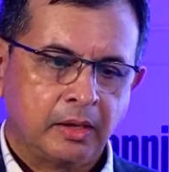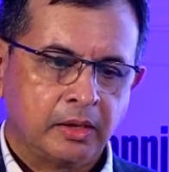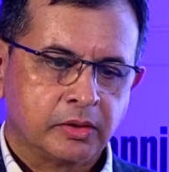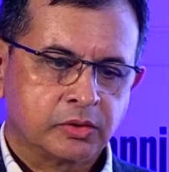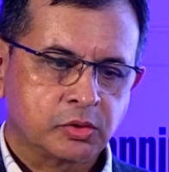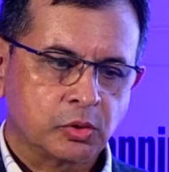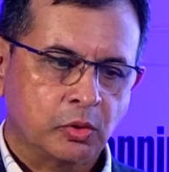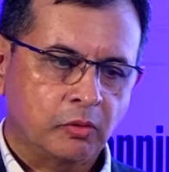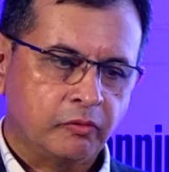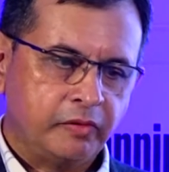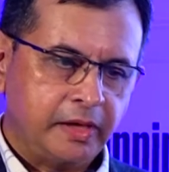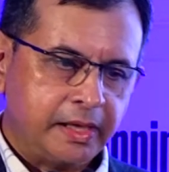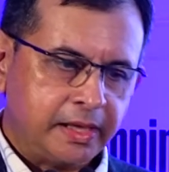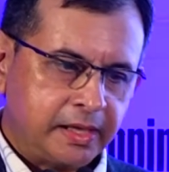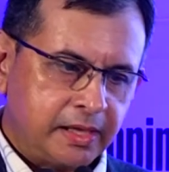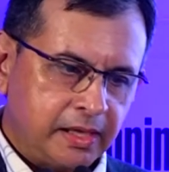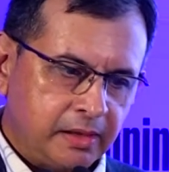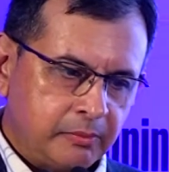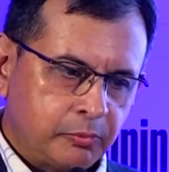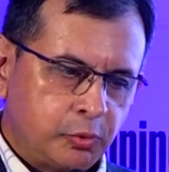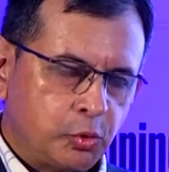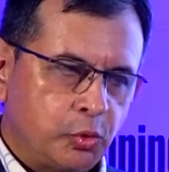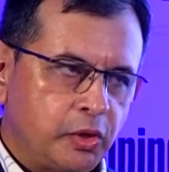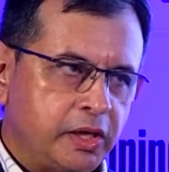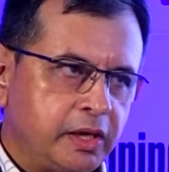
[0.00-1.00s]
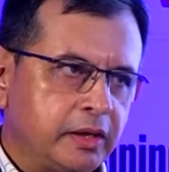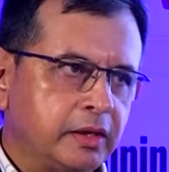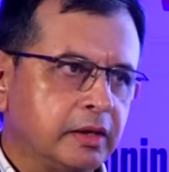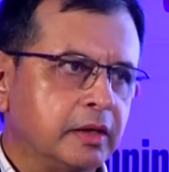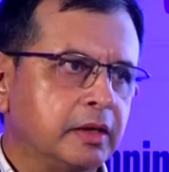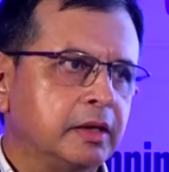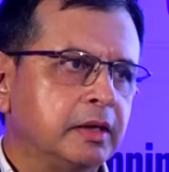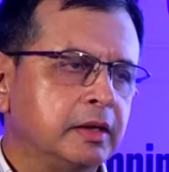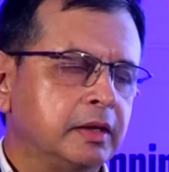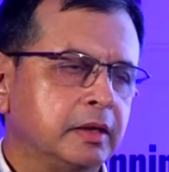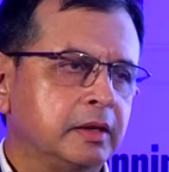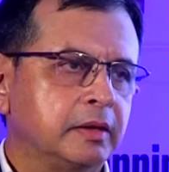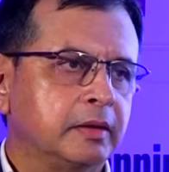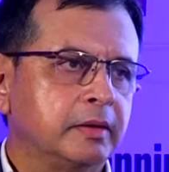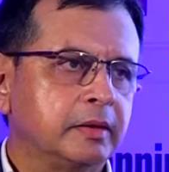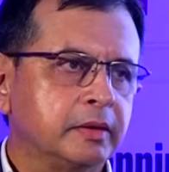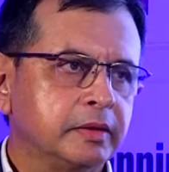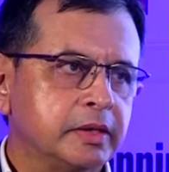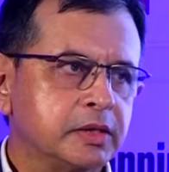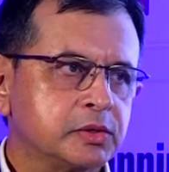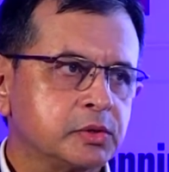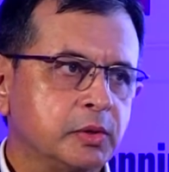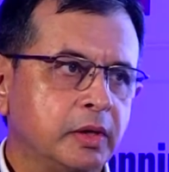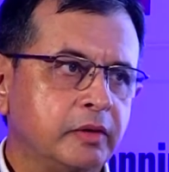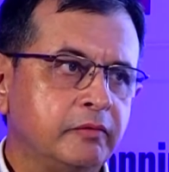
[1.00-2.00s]
So we keep doing
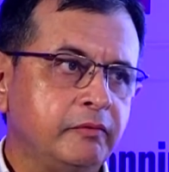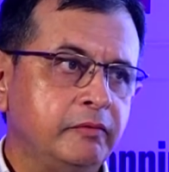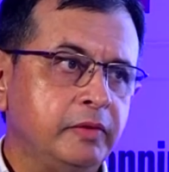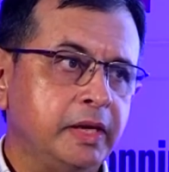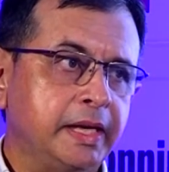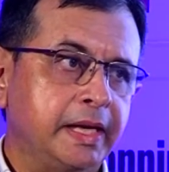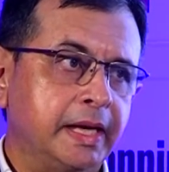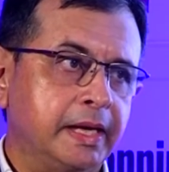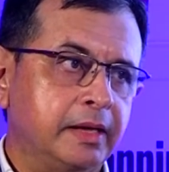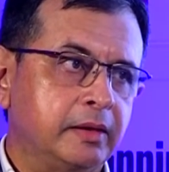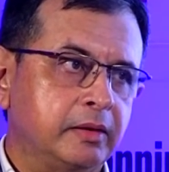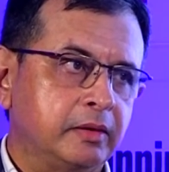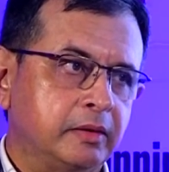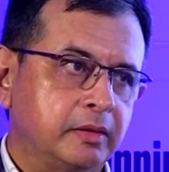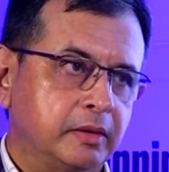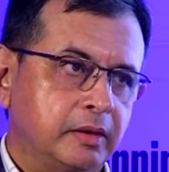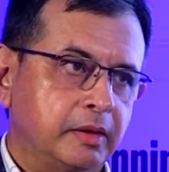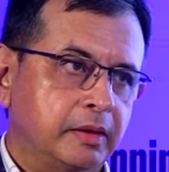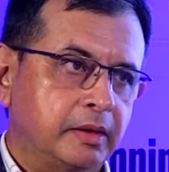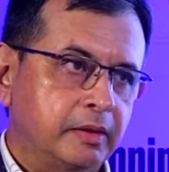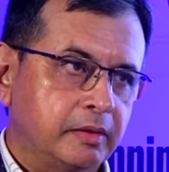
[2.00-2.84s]
this one. We can,